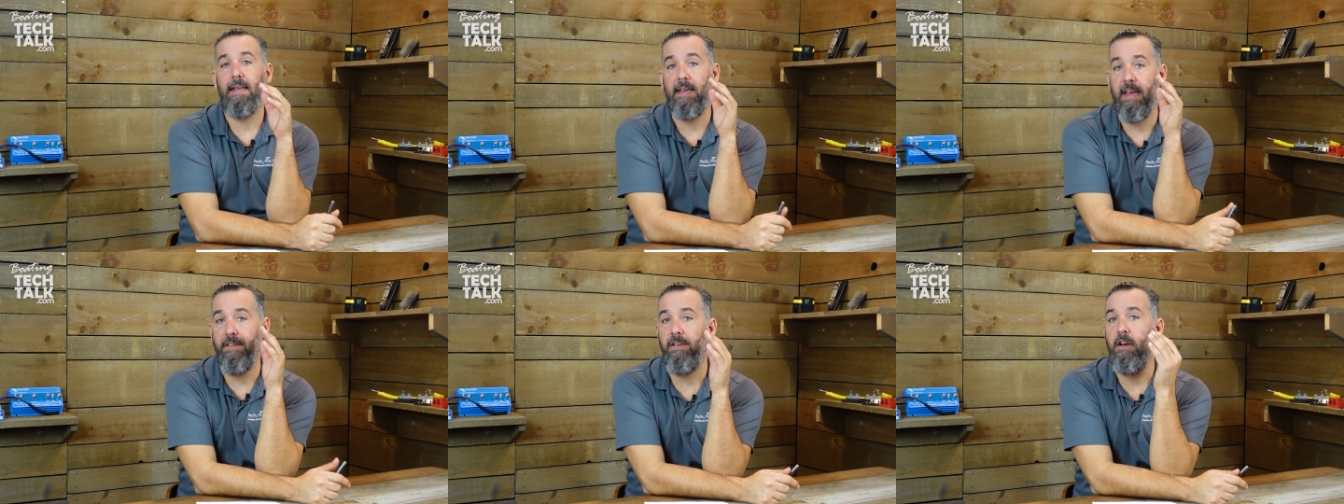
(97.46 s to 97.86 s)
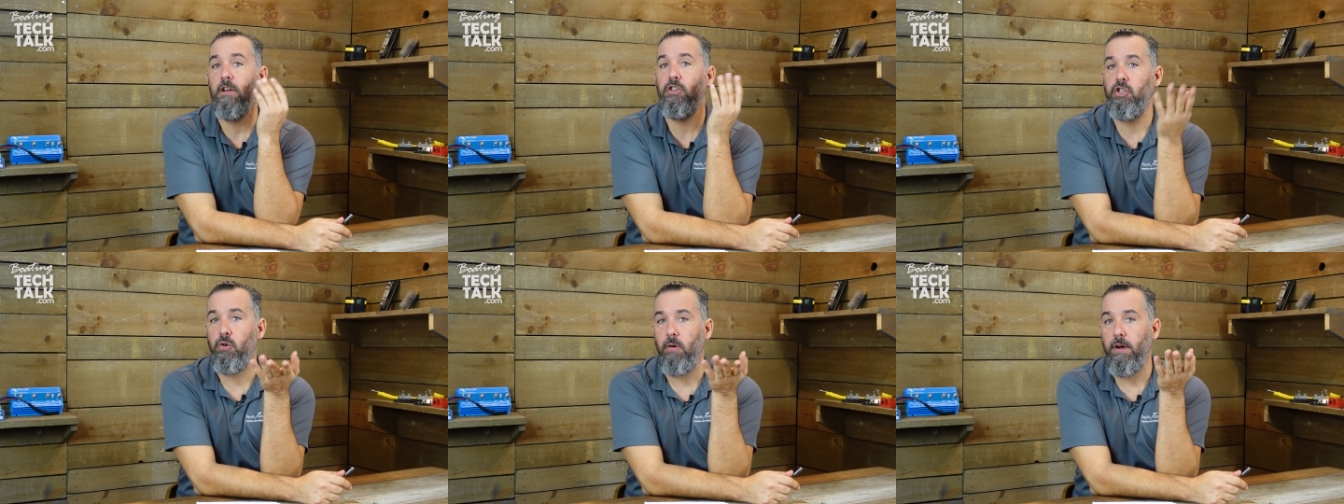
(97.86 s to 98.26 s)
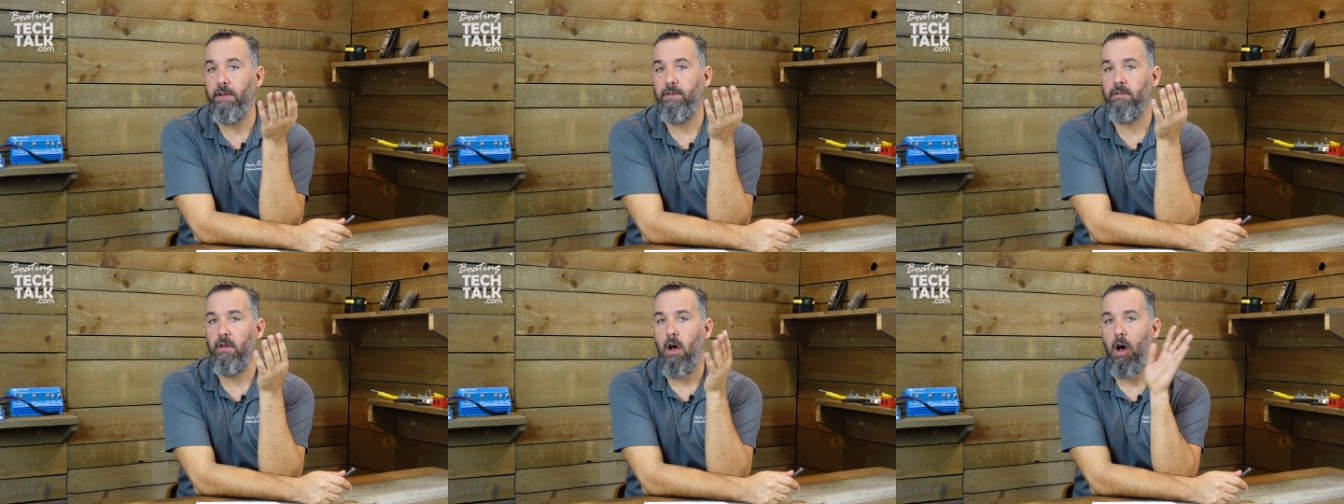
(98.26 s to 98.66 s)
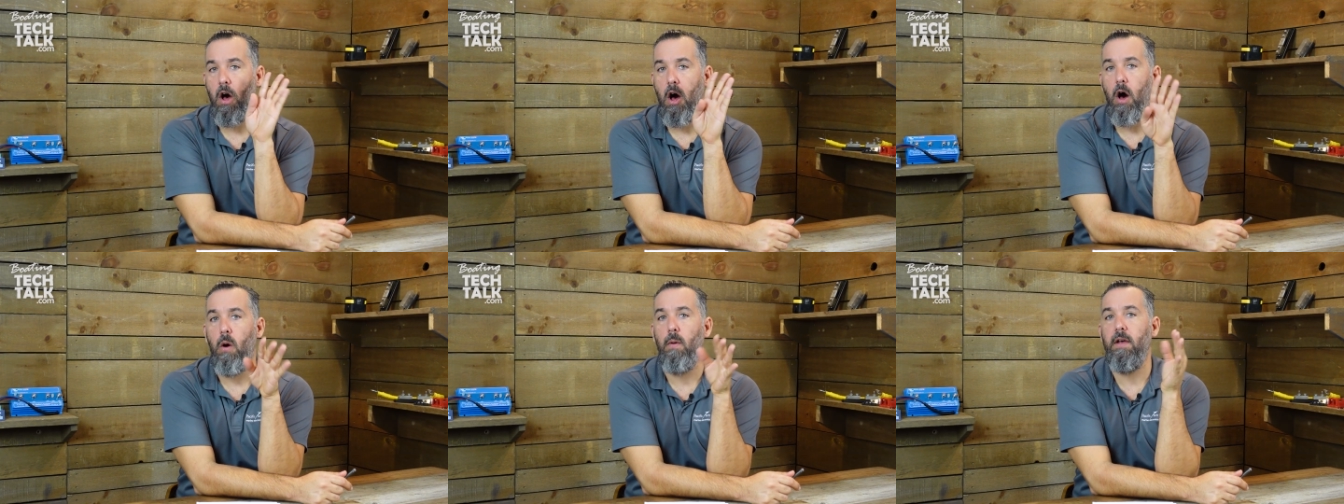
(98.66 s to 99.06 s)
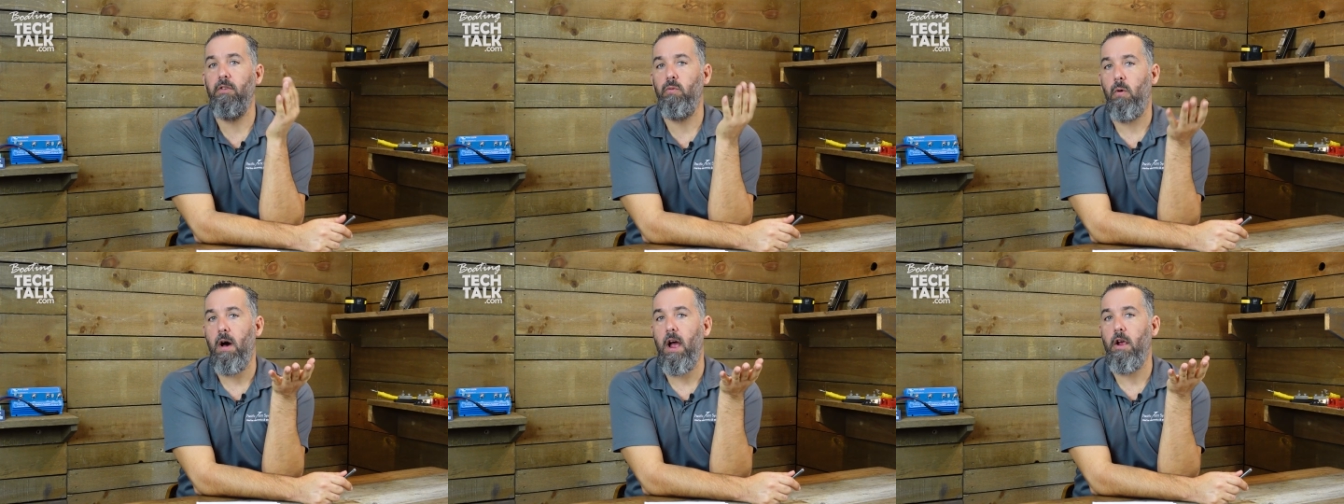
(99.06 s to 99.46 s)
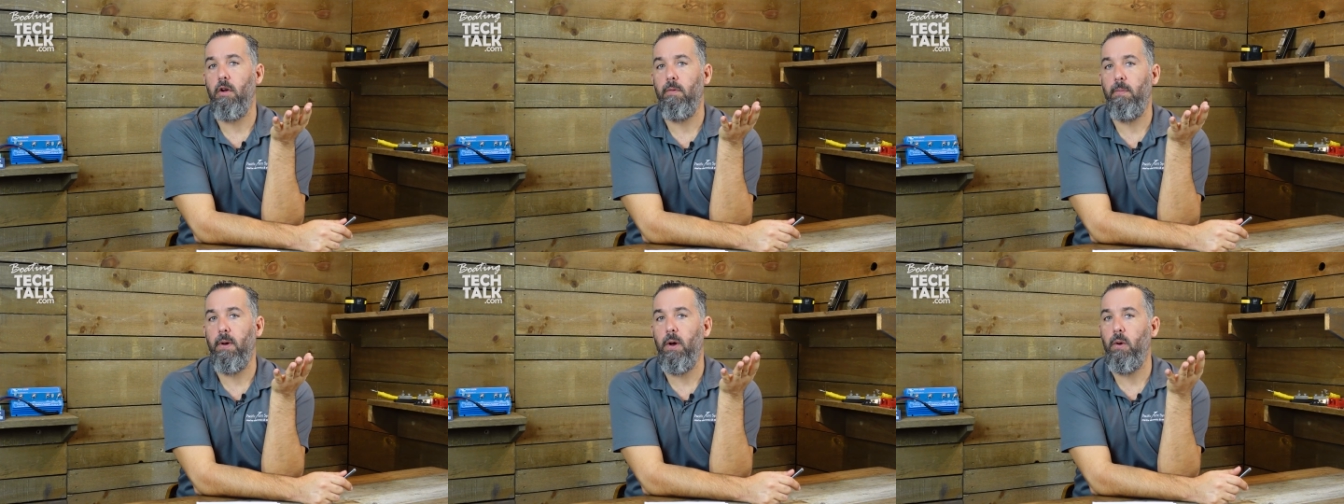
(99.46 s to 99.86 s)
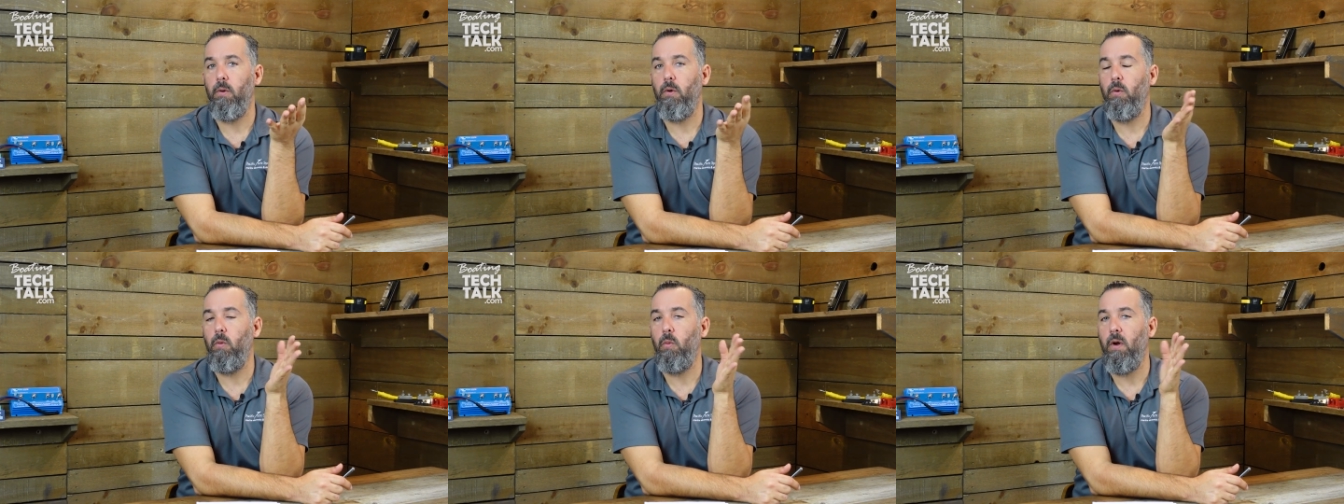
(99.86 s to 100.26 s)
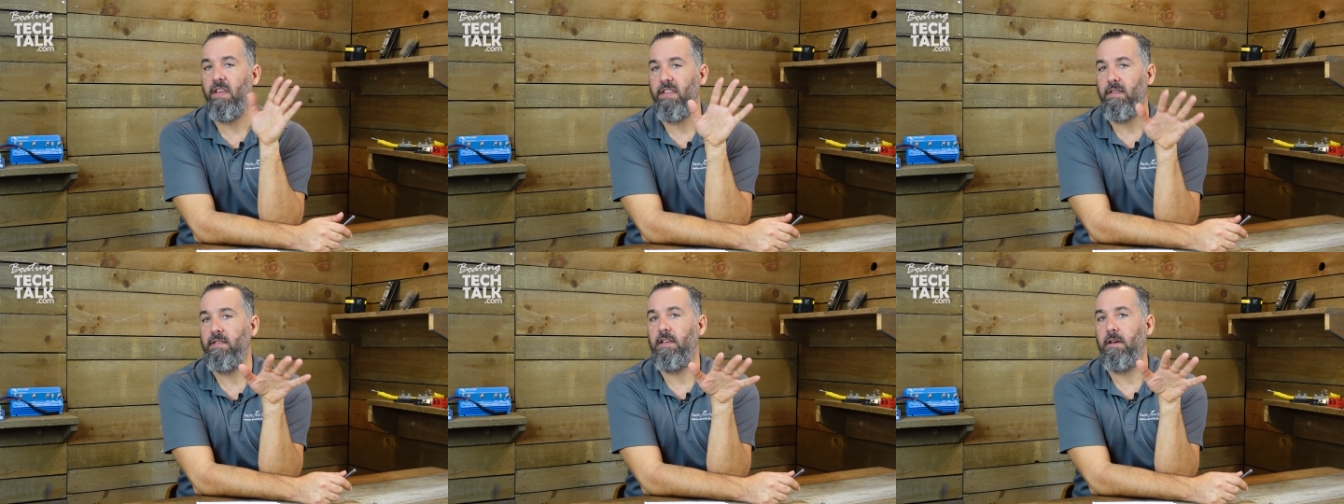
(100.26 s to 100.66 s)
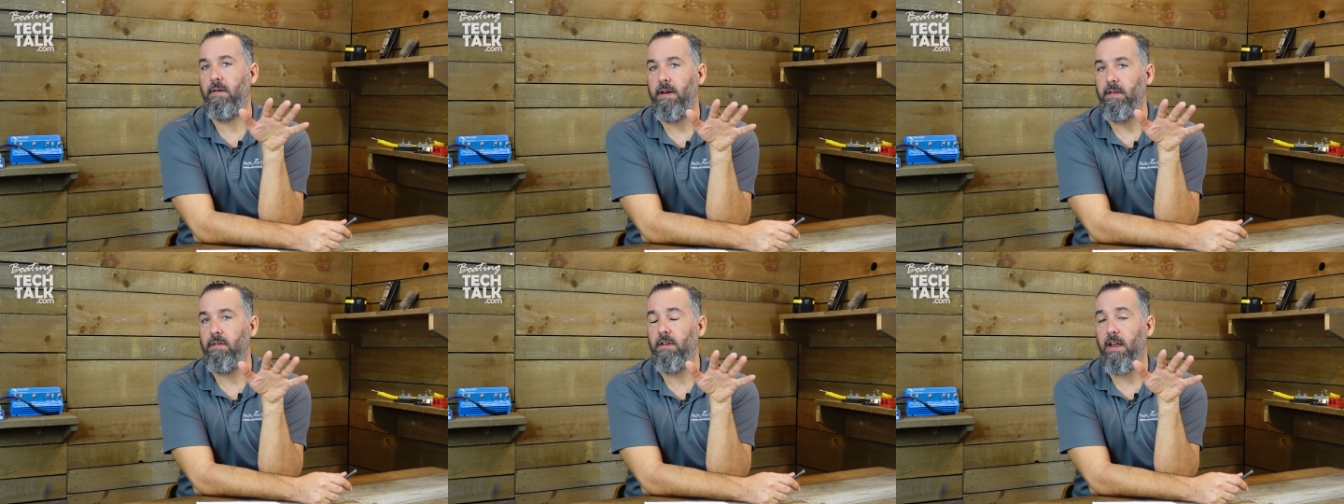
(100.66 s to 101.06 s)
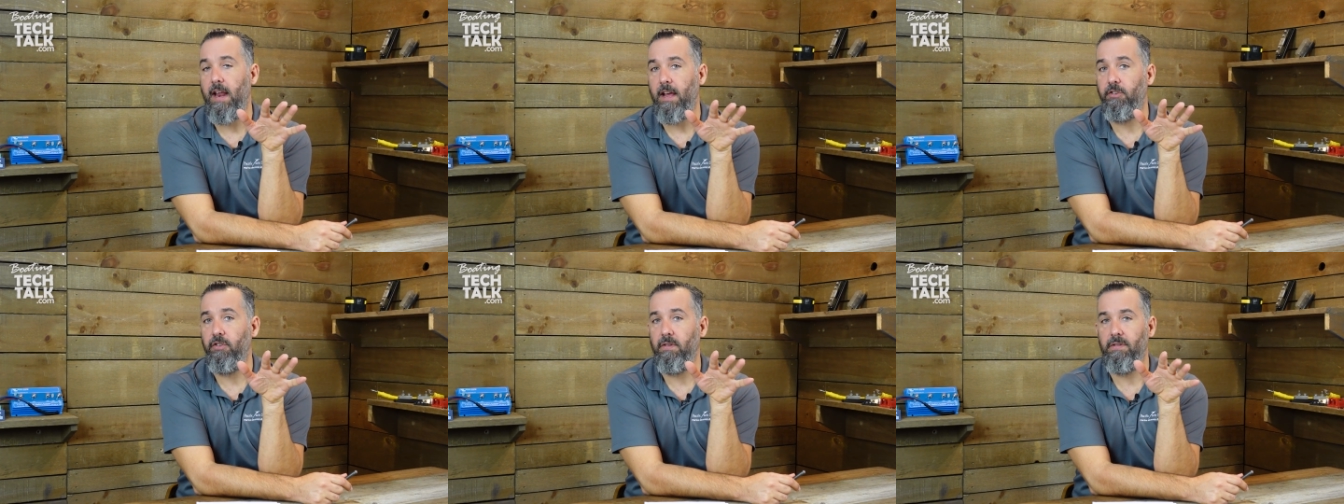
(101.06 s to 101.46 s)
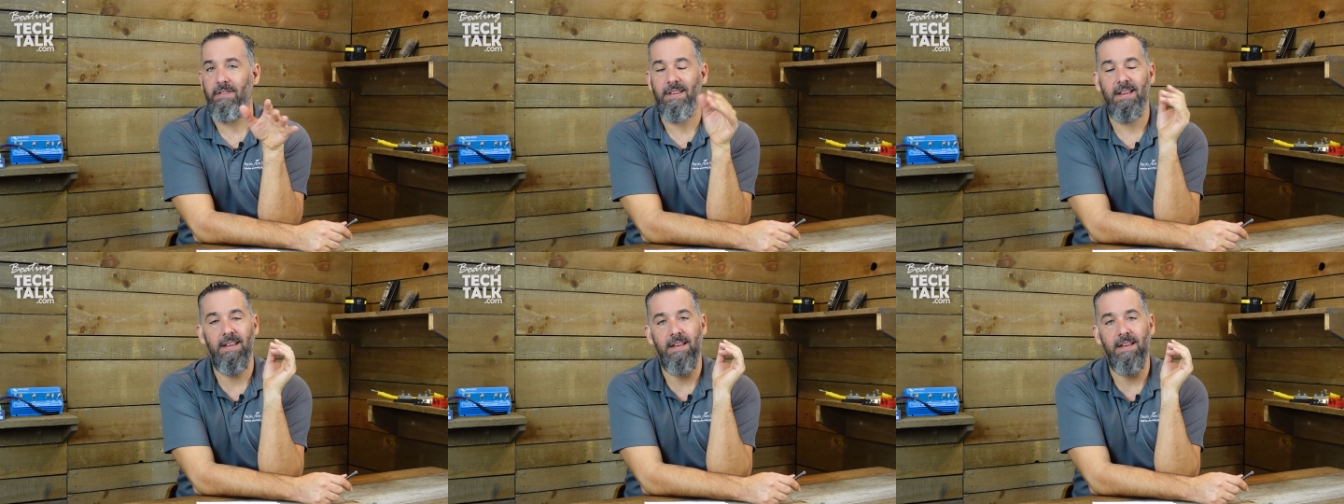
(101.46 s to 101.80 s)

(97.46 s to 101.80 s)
Given a choice, always wire your boat with a series connections.